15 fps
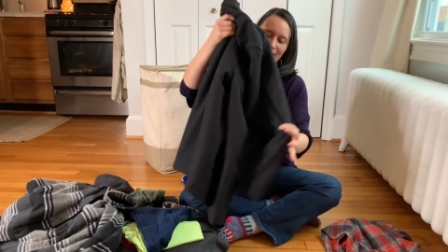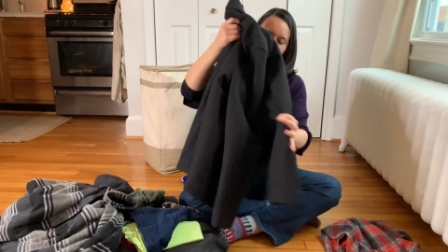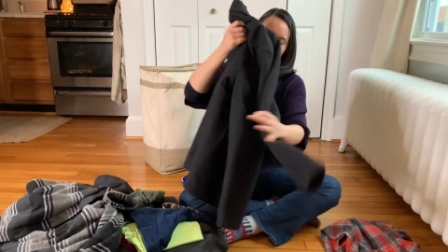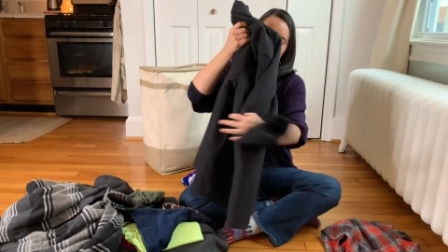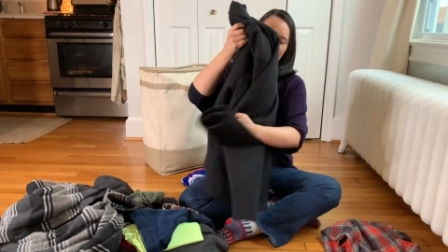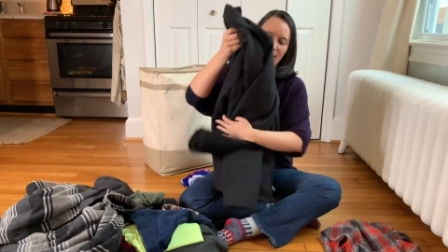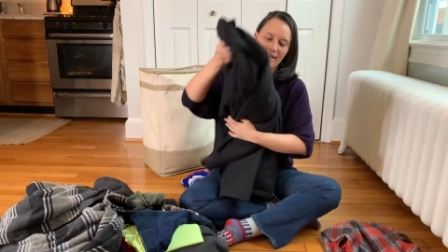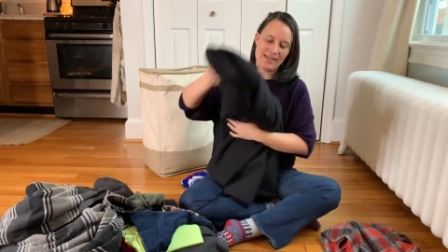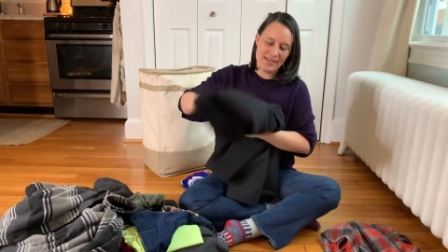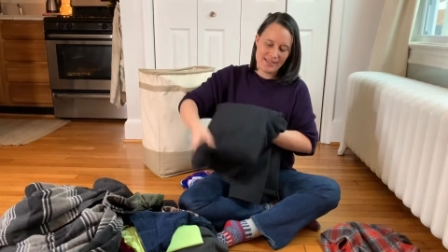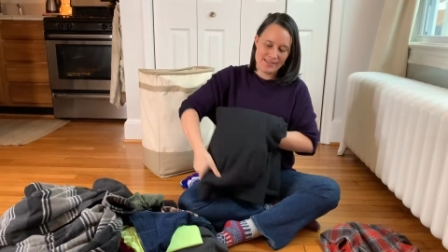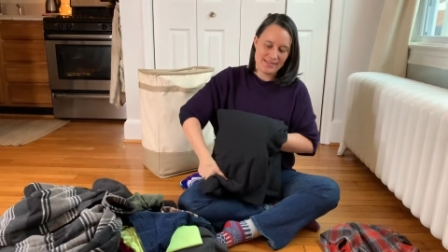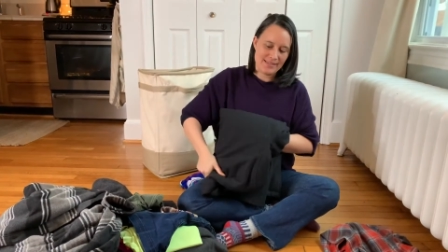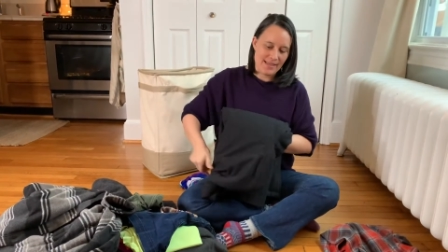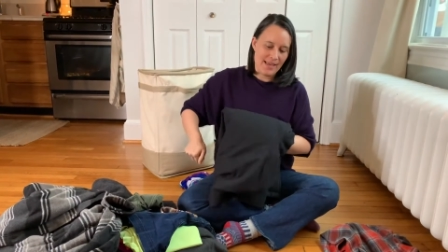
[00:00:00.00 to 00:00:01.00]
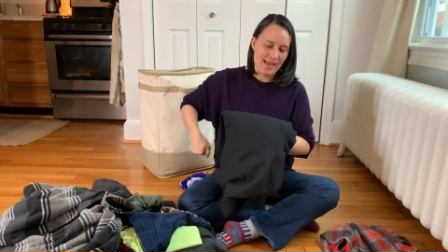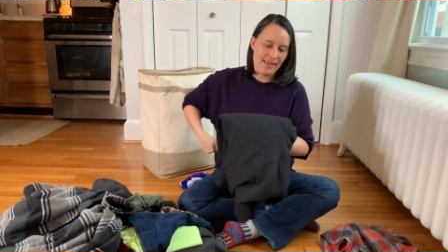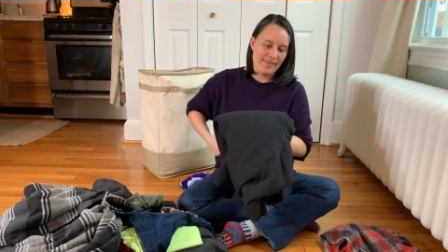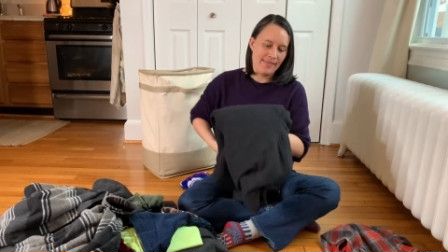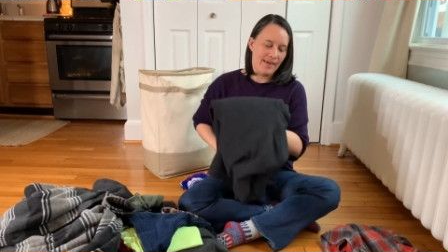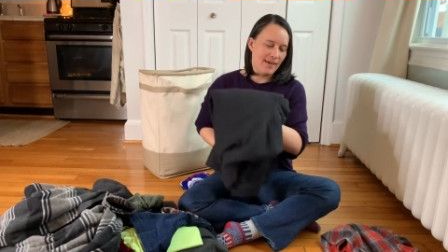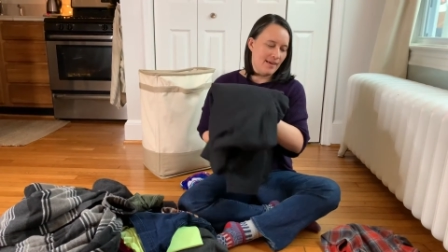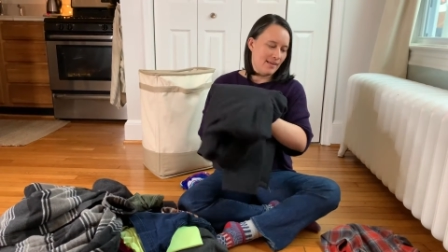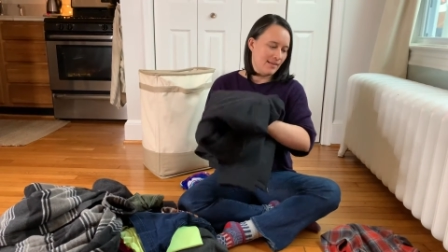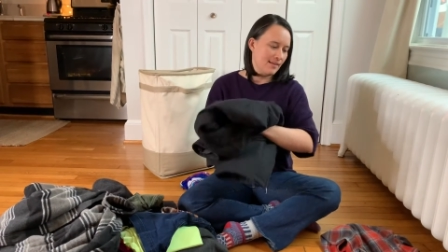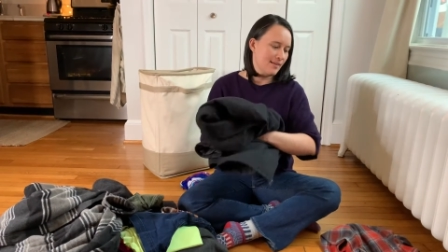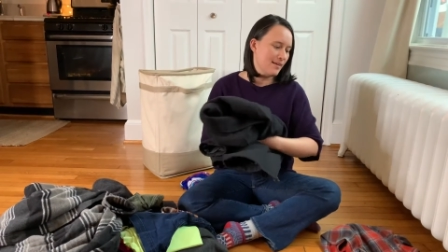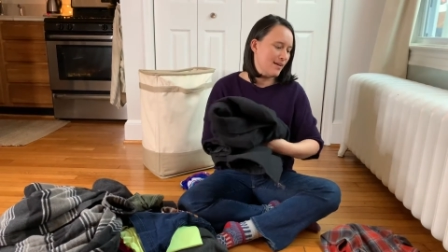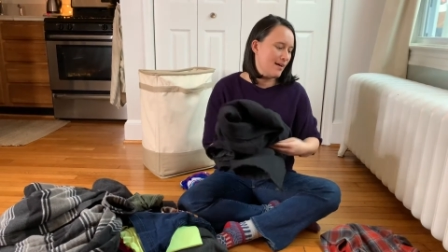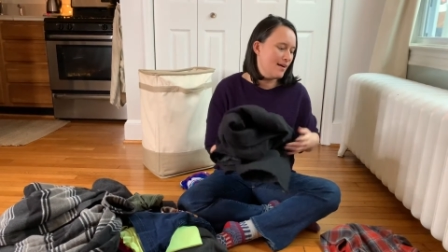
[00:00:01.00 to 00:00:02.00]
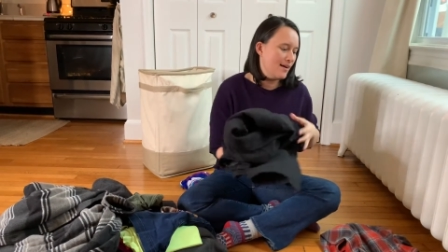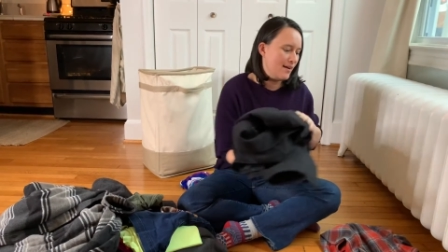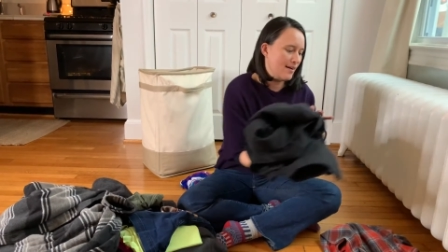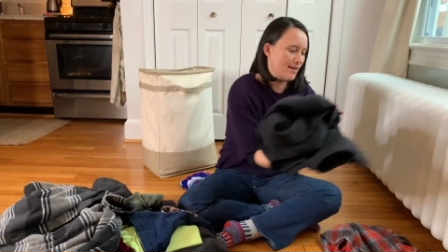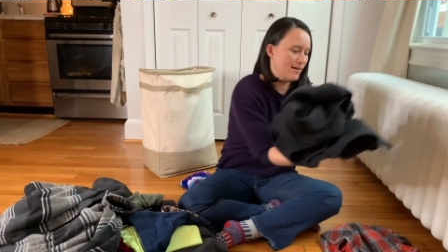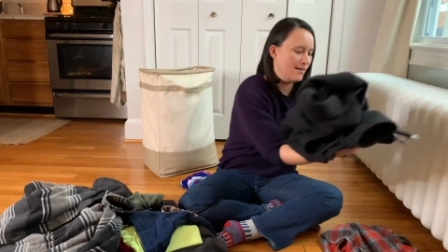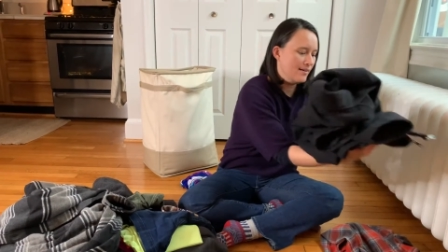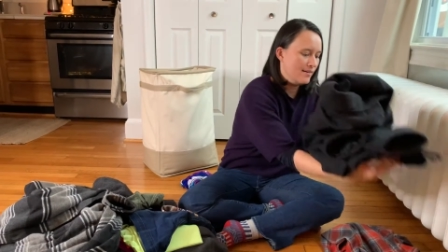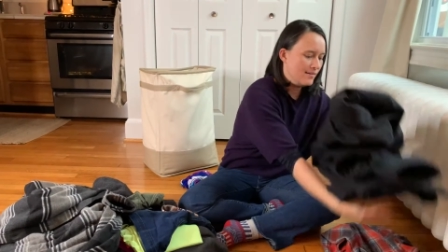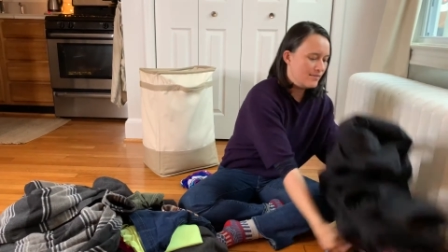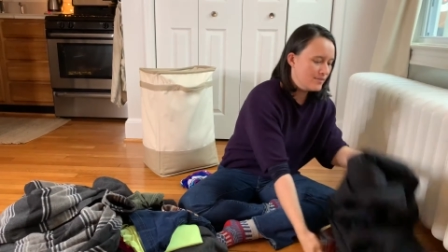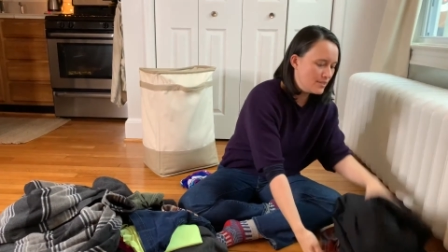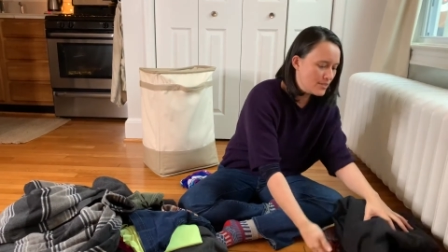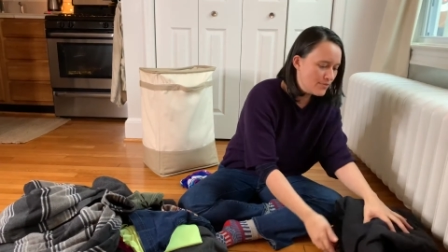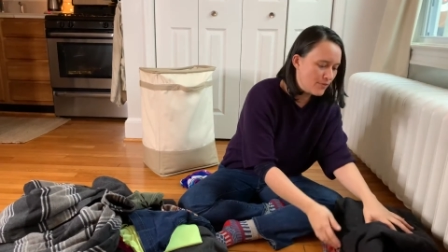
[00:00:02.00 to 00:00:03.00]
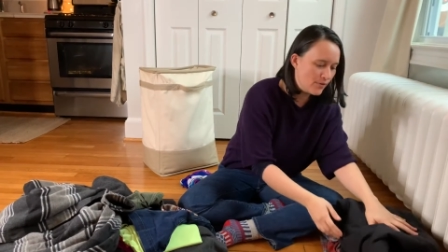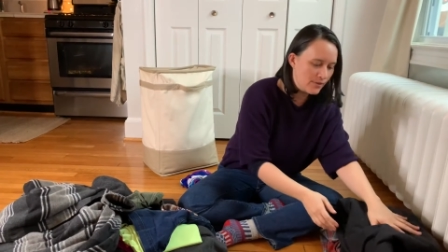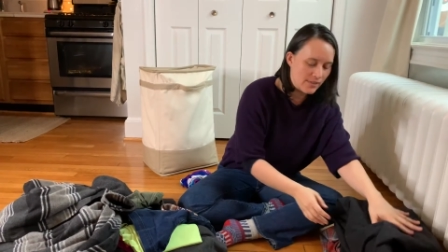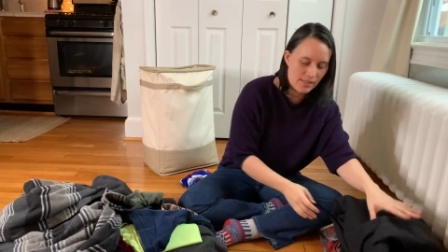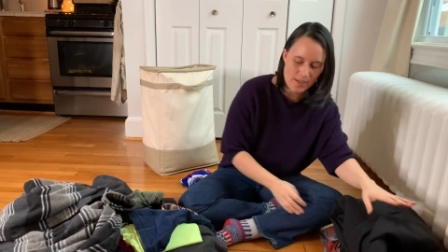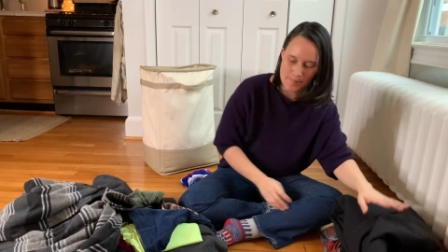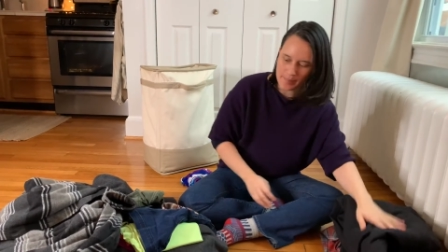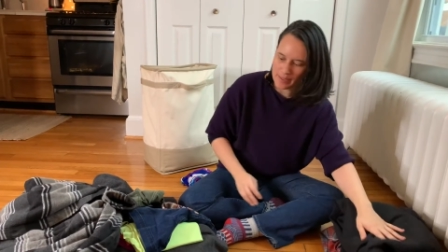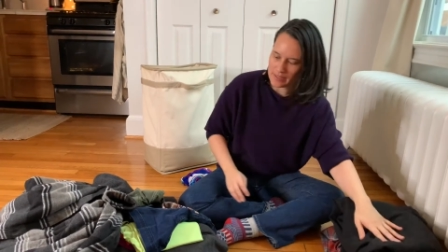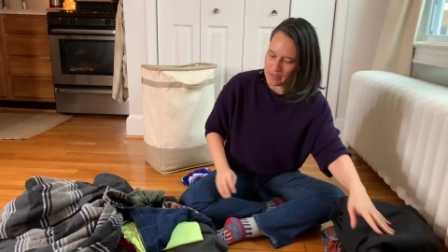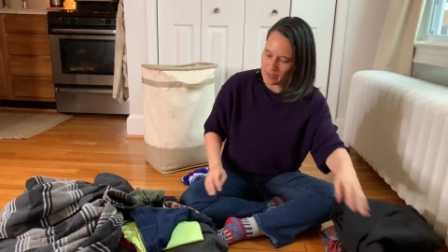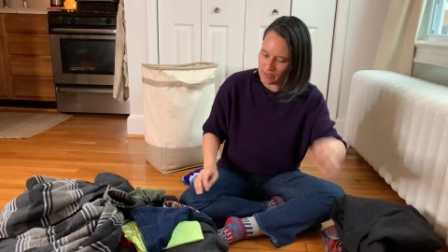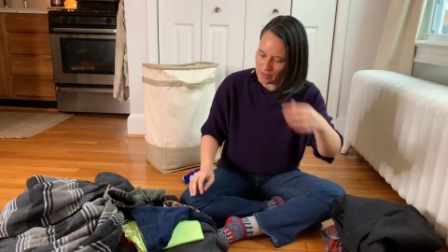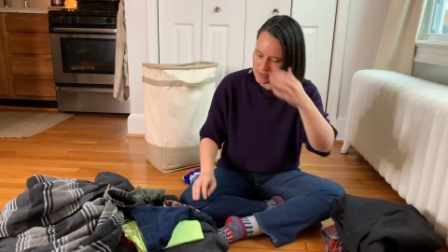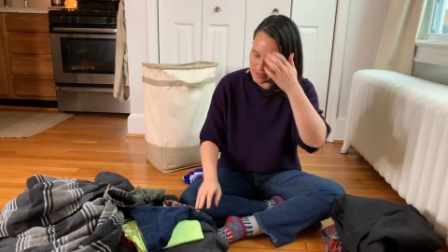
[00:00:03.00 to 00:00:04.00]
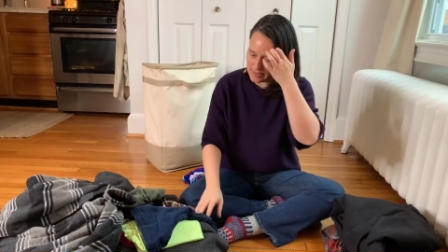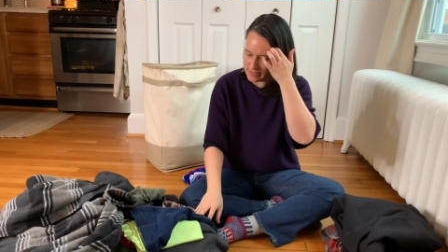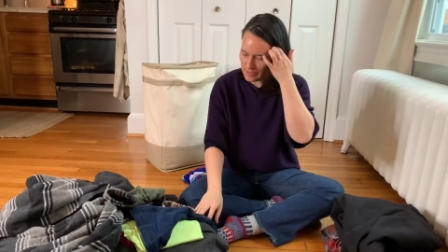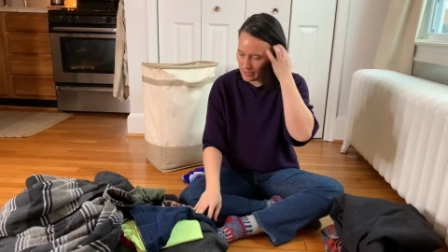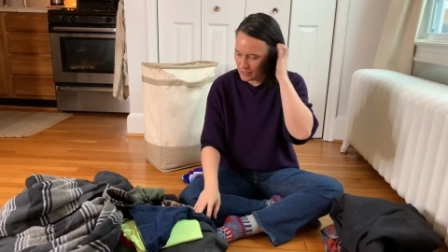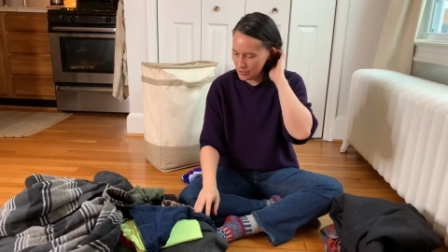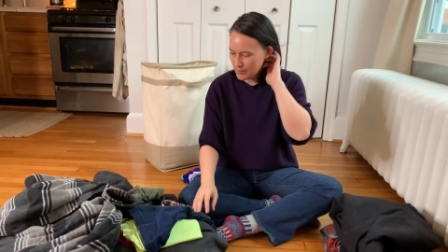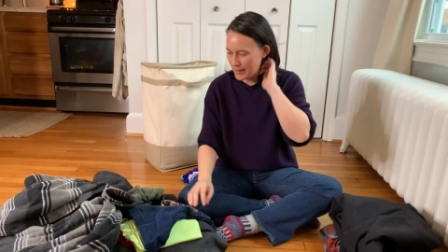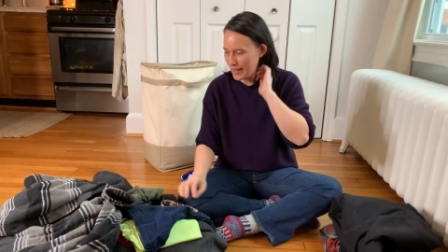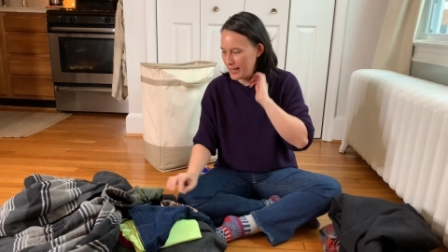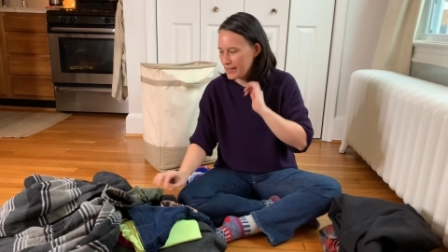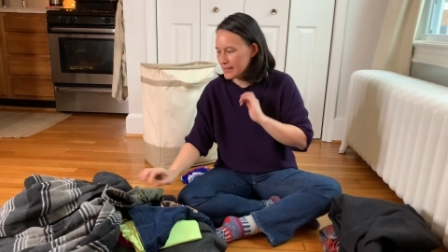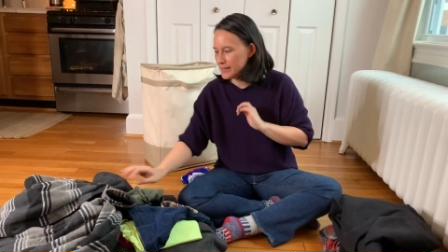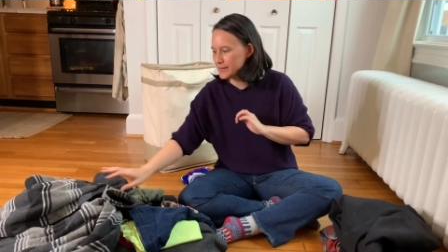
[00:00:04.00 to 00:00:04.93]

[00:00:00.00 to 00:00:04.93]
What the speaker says: the pockets and then just fold it up so you can stick it in your bag.